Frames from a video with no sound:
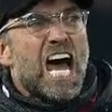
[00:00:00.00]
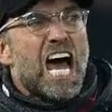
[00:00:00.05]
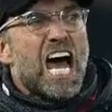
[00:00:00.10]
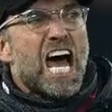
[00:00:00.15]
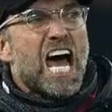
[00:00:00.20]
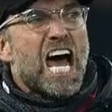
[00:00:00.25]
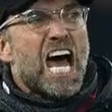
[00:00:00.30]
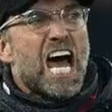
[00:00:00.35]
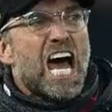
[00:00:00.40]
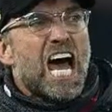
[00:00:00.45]

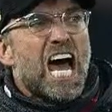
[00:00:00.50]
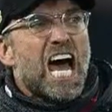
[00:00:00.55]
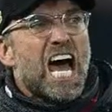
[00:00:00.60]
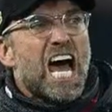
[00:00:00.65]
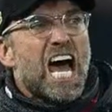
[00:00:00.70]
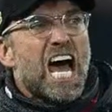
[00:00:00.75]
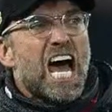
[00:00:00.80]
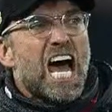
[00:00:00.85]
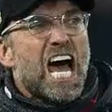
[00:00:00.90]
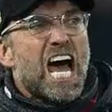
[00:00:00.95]

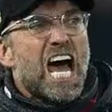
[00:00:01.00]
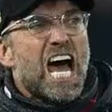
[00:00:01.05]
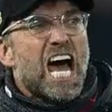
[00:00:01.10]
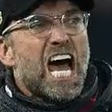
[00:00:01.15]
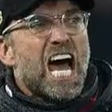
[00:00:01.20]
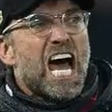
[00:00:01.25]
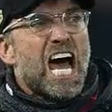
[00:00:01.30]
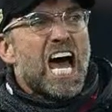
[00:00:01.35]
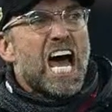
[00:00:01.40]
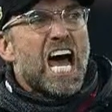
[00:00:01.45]

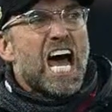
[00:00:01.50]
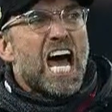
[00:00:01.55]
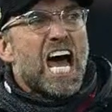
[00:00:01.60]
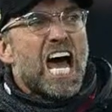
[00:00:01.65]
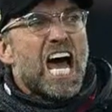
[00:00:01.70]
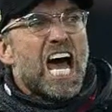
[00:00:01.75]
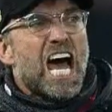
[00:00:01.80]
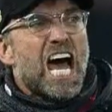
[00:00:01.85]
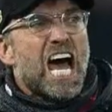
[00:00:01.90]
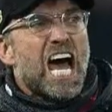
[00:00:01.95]

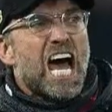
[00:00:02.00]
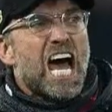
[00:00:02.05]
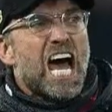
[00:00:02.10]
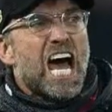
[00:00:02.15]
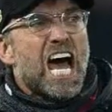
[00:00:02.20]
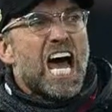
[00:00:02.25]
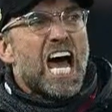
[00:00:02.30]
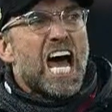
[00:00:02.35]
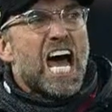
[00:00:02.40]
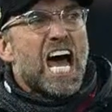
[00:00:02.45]

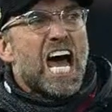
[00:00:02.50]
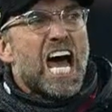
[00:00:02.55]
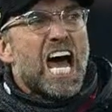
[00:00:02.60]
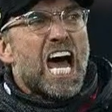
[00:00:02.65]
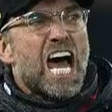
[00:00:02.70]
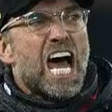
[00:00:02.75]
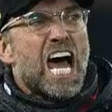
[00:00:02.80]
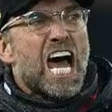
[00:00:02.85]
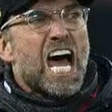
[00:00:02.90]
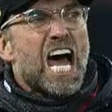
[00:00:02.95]

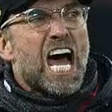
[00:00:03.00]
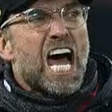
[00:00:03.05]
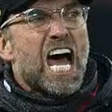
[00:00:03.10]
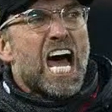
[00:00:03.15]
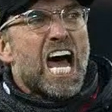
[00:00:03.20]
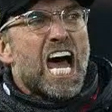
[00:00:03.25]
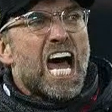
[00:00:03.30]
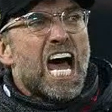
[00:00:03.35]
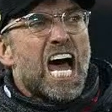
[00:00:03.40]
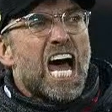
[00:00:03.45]

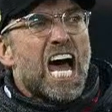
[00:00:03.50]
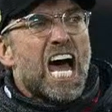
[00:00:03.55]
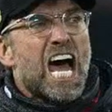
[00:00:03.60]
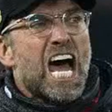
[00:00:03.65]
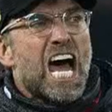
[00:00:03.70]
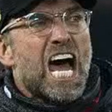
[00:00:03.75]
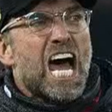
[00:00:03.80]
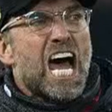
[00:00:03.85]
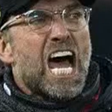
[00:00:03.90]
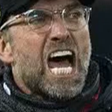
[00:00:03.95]

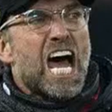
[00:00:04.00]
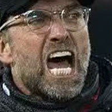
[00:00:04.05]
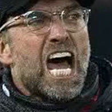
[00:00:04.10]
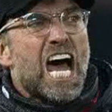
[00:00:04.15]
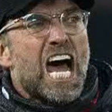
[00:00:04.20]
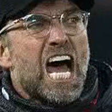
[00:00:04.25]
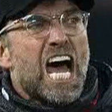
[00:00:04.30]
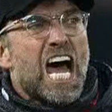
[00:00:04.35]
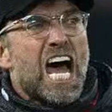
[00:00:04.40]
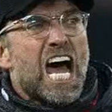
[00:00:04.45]

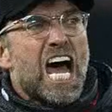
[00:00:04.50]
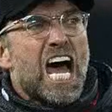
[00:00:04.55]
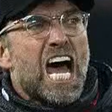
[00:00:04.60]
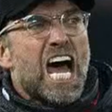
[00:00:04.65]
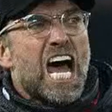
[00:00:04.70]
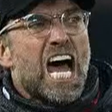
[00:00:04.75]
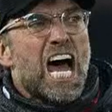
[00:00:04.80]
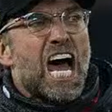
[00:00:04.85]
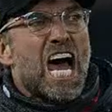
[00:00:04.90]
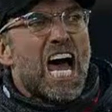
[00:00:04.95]

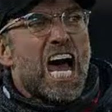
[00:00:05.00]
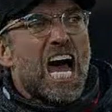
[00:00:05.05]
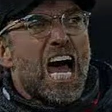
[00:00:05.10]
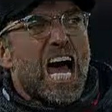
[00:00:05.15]
Nobody speaks.